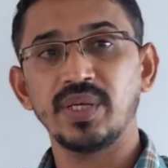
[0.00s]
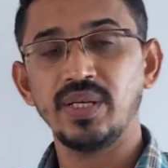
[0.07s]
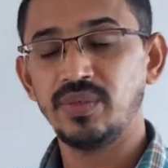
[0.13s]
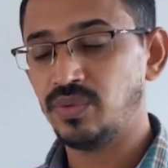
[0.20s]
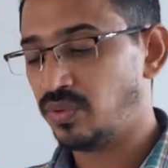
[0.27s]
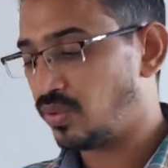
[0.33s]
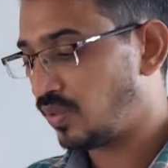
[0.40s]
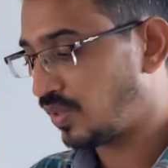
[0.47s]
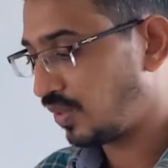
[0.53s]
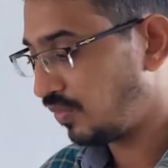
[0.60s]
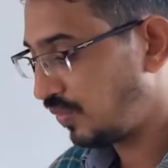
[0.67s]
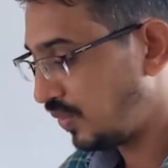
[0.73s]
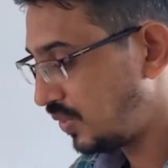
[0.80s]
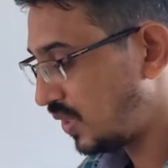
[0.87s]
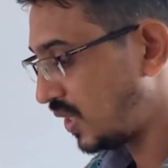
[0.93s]
Okay, do not
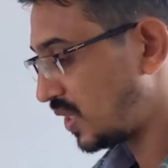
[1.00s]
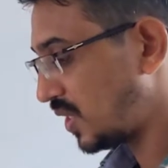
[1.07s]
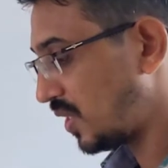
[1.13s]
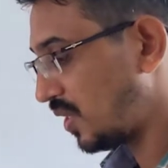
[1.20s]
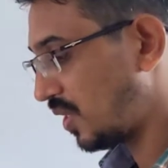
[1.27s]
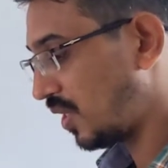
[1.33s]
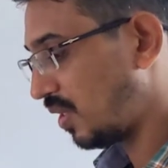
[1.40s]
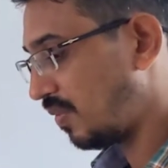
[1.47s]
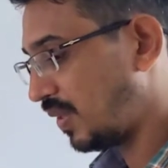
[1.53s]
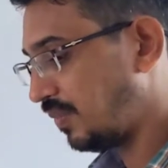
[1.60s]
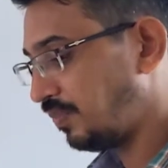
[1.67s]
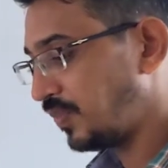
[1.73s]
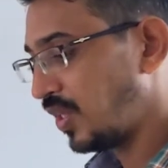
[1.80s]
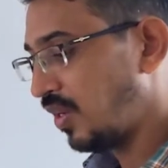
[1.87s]
confuse. 60 degree given.